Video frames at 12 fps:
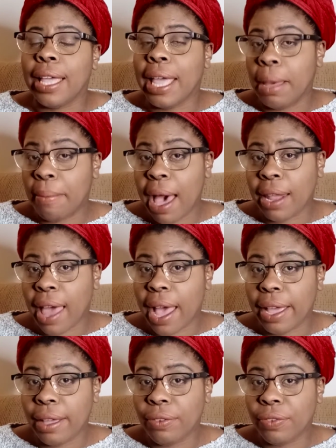in my
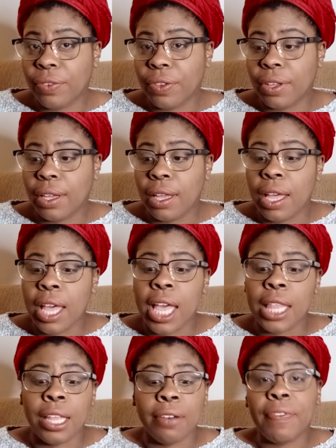life,
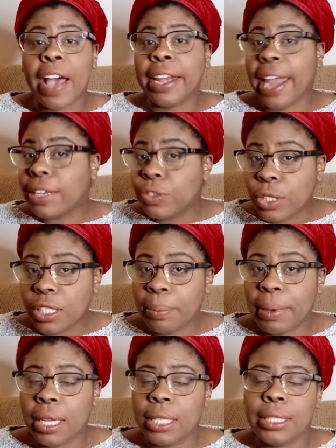the financial
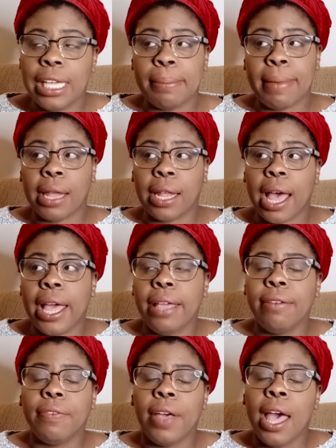stability in my
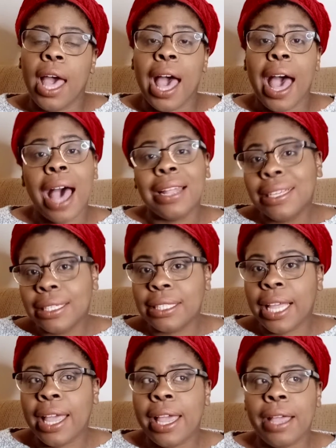life, I
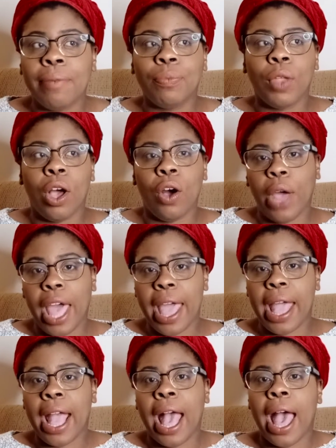looked at,
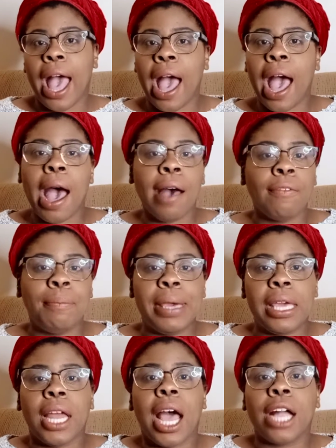okay, I've
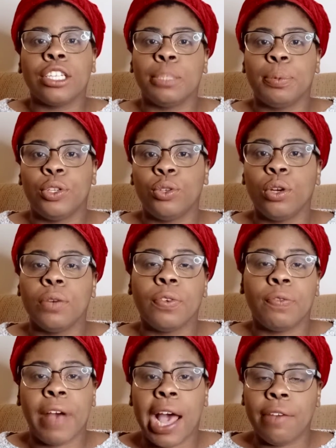been an entrepreneur
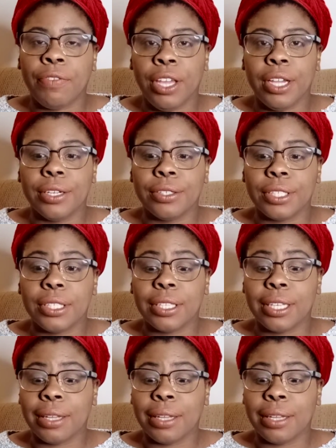for 5 years.